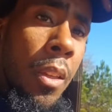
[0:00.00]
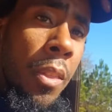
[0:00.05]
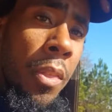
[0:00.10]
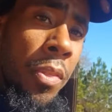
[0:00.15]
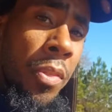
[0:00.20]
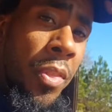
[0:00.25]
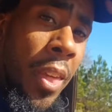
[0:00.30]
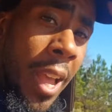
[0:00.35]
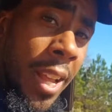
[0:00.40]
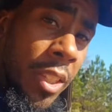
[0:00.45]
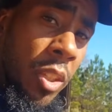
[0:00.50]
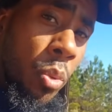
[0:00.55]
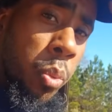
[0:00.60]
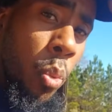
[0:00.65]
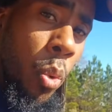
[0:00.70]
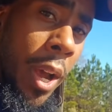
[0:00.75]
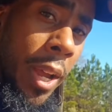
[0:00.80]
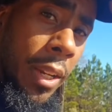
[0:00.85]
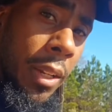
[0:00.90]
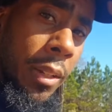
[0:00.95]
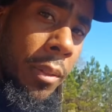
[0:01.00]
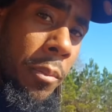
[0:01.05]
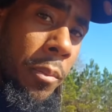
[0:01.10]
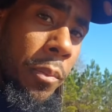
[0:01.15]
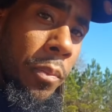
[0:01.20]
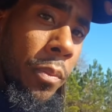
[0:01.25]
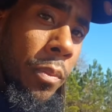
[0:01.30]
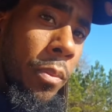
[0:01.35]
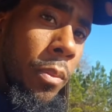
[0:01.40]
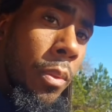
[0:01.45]
that's what
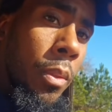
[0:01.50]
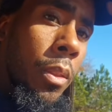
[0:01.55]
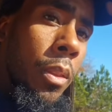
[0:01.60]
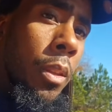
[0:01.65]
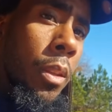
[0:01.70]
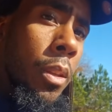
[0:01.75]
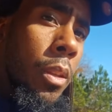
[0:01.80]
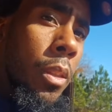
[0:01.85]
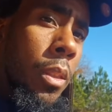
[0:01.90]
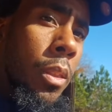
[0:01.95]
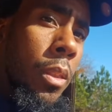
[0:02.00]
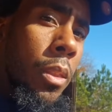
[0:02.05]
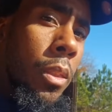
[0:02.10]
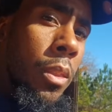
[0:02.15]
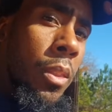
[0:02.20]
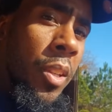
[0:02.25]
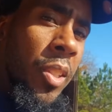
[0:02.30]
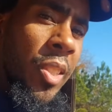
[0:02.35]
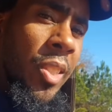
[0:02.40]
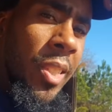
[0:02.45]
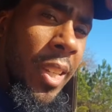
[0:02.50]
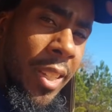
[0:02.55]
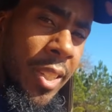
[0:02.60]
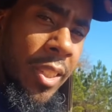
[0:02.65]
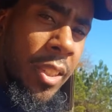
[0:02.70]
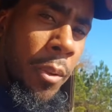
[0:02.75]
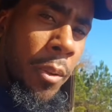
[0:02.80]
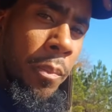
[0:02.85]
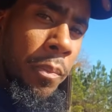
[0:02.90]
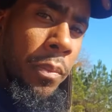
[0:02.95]
the
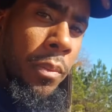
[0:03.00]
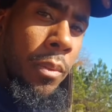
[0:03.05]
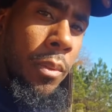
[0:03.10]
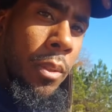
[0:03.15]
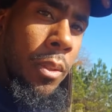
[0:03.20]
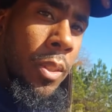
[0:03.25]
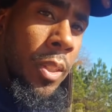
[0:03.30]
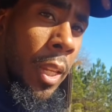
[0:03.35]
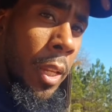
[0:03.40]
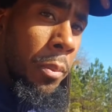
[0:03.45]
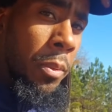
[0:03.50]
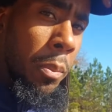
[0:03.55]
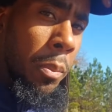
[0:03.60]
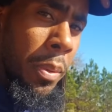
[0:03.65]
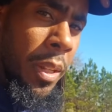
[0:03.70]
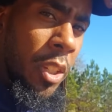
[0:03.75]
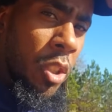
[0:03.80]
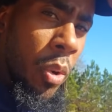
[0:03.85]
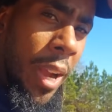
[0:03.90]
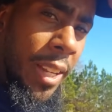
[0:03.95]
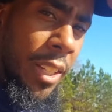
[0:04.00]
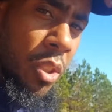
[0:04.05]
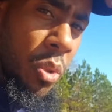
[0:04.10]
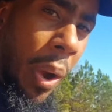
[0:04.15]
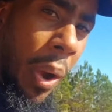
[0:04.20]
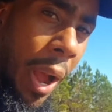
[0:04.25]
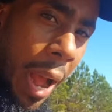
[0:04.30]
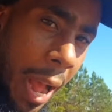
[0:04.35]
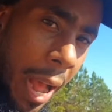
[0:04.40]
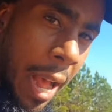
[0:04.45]
system seems to be trying to
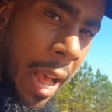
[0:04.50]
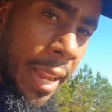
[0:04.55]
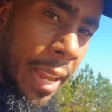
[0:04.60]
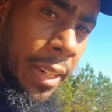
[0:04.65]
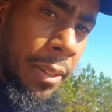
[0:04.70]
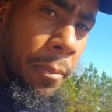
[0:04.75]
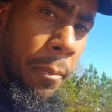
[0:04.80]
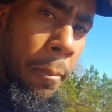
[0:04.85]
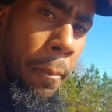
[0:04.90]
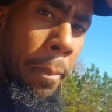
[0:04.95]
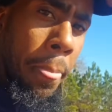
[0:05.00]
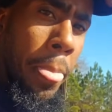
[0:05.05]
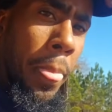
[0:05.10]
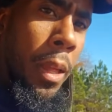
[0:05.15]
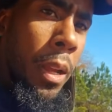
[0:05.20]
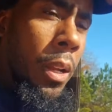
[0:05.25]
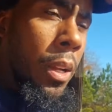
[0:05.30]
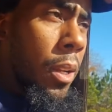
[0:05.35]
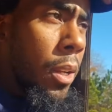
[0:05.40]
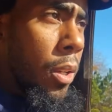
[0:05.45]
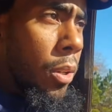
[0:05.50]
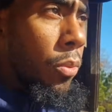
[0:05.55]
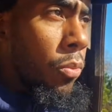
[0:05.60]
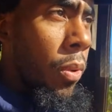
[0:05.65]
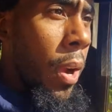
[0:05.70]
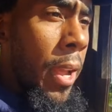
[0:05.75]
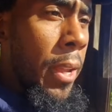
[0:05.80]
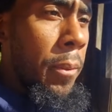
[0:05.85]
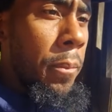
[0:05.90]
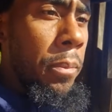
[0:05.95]
hide,
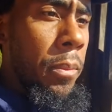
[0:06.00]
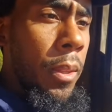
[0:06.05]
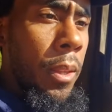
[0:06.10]
right?